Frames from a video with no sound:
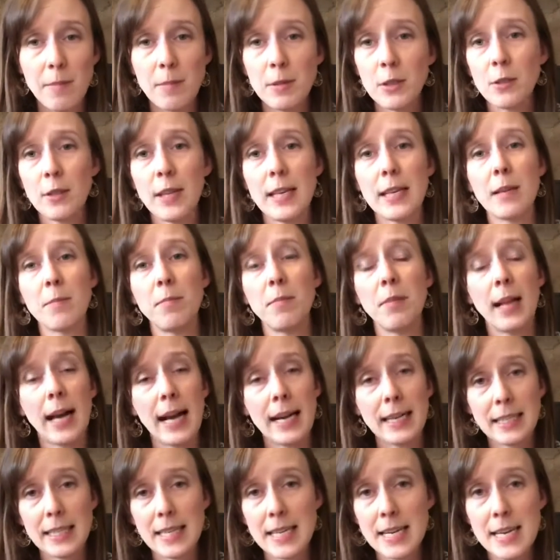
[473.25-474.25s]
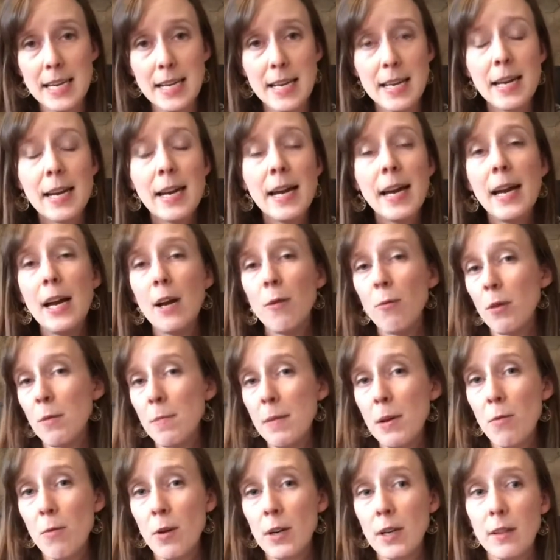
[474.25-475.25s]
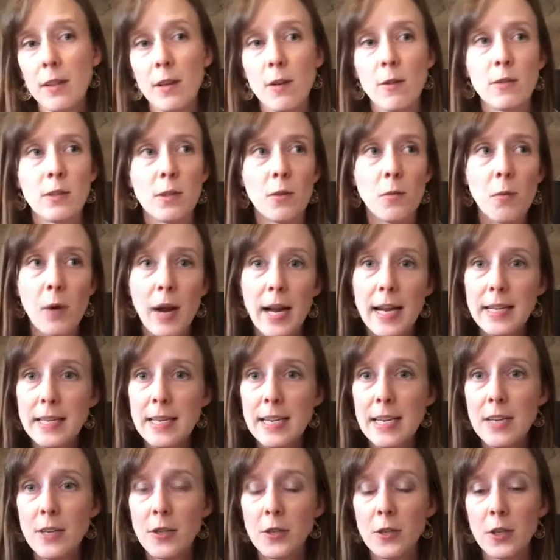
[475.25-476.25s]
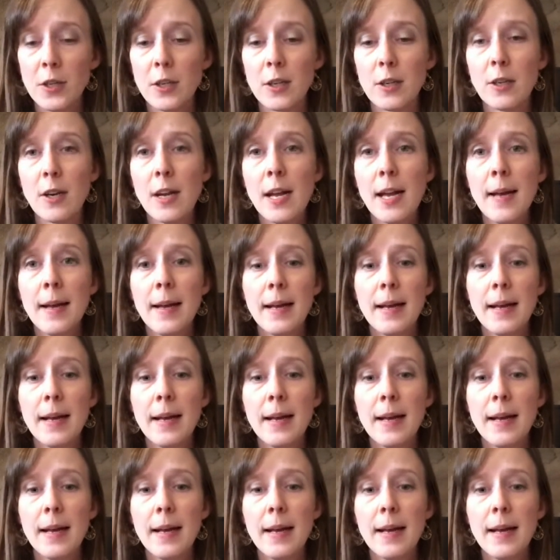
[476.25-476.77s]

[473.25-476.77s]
So like a black tee would be one of those, a white t-shirt.